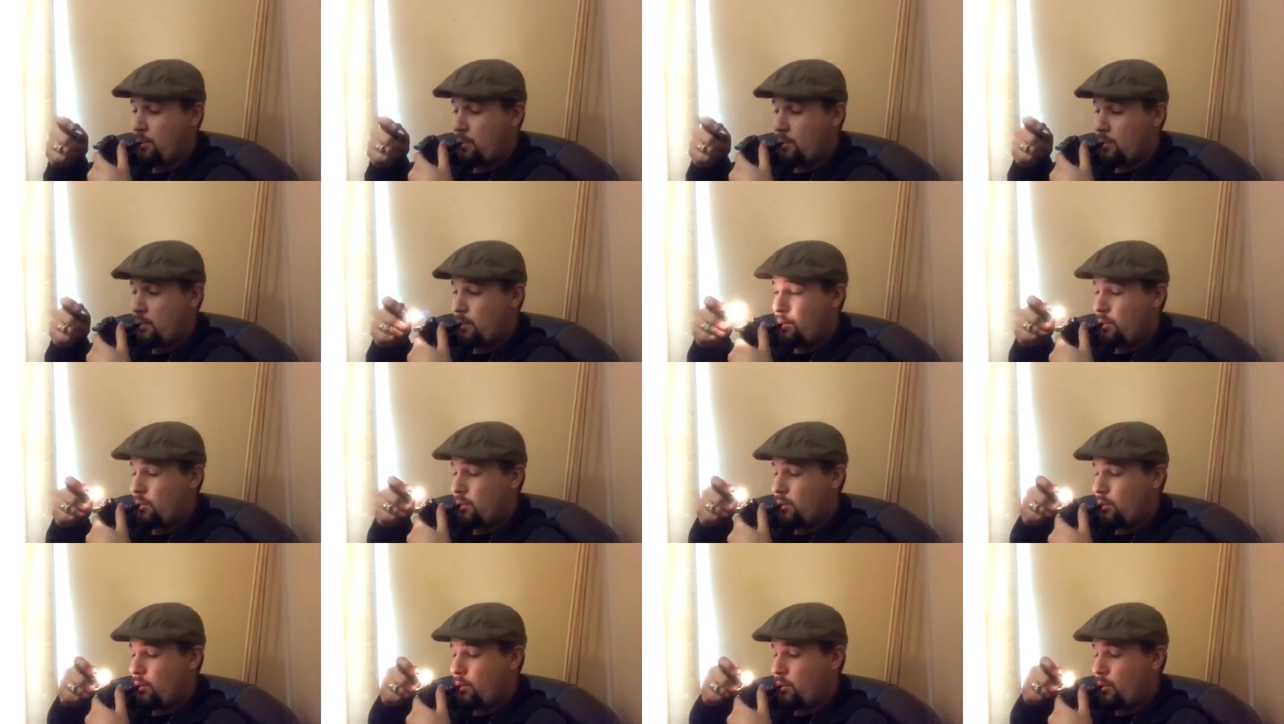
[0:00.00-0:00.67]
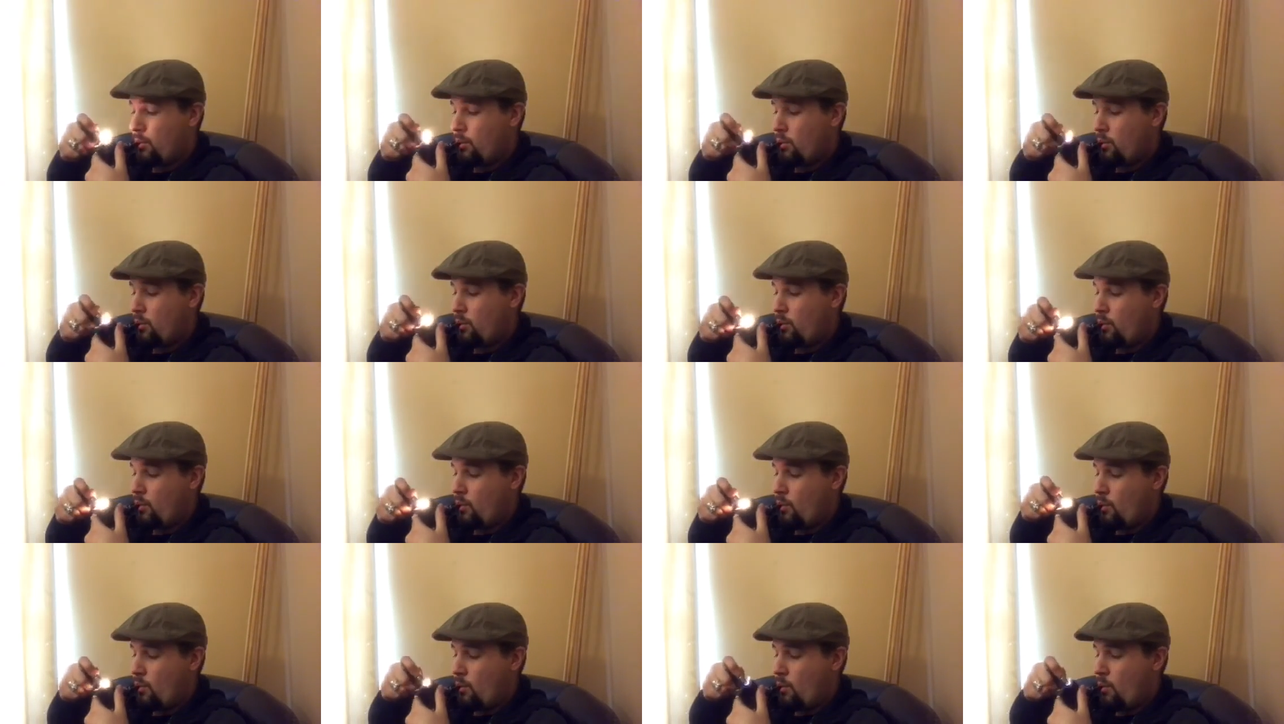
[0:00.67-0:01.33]

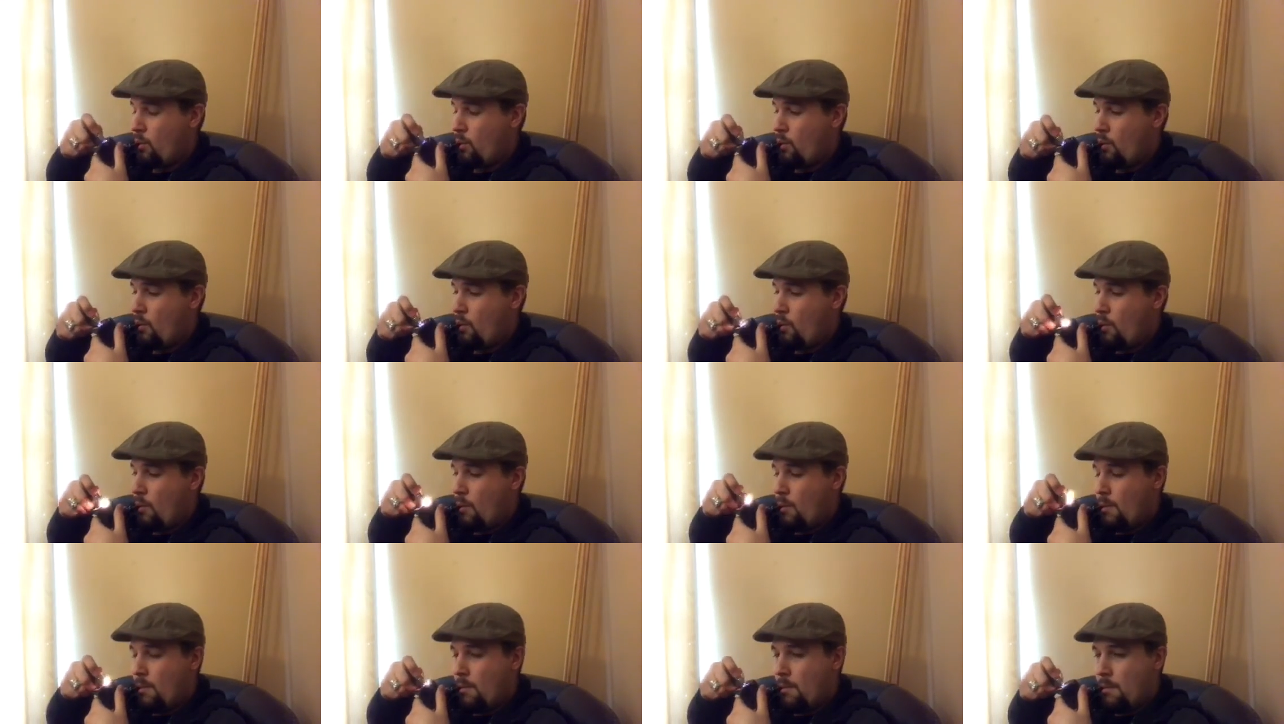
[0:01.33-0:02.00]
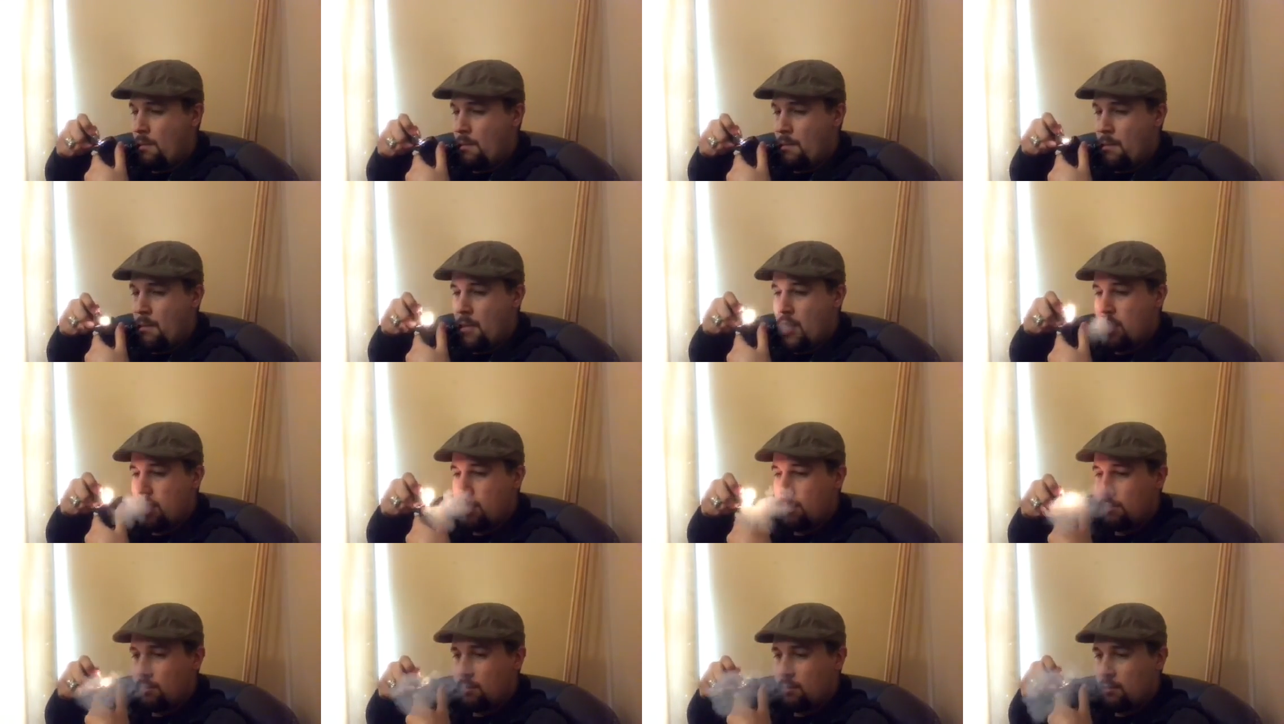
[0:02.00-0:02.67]

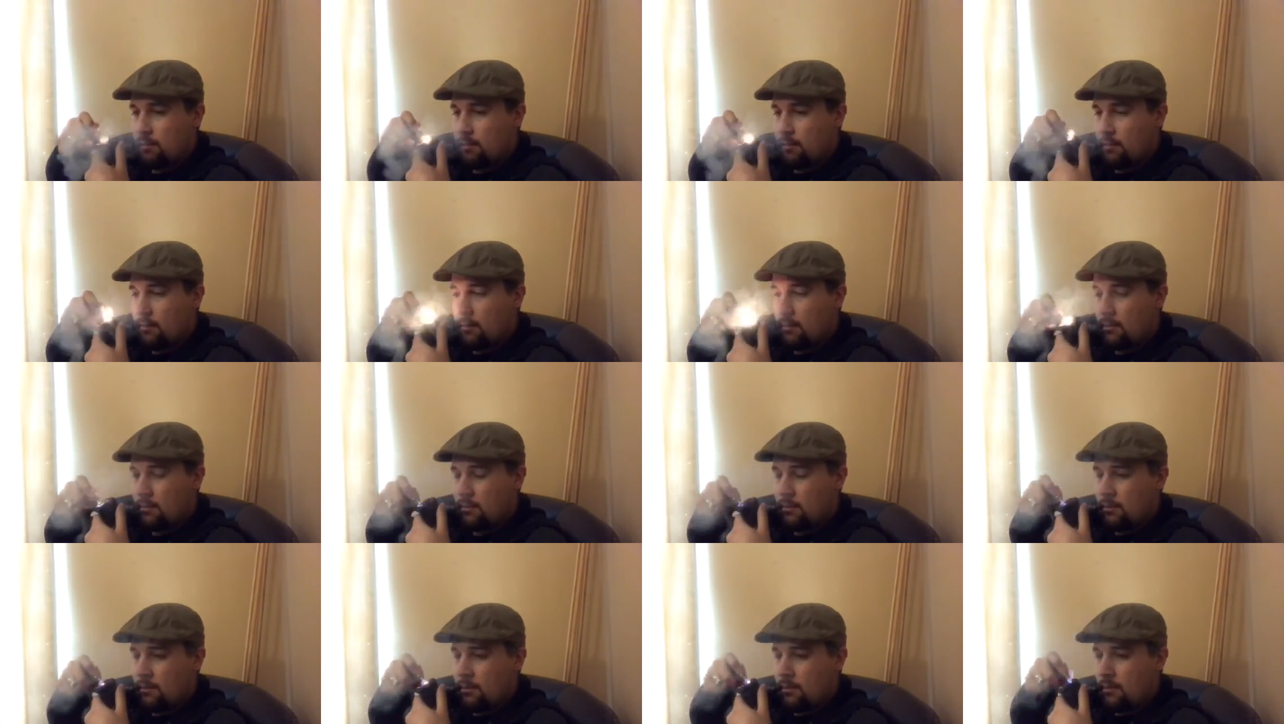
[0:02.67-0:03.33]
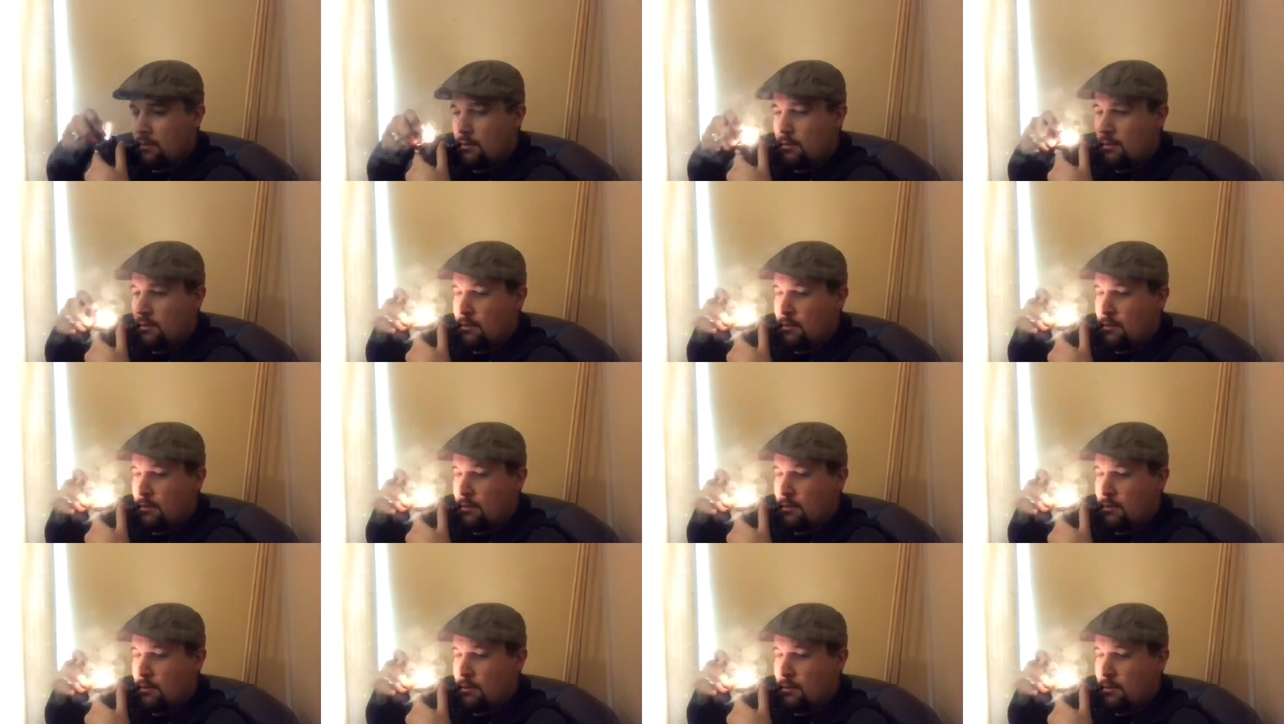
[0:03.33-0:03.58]
Nobody speaks.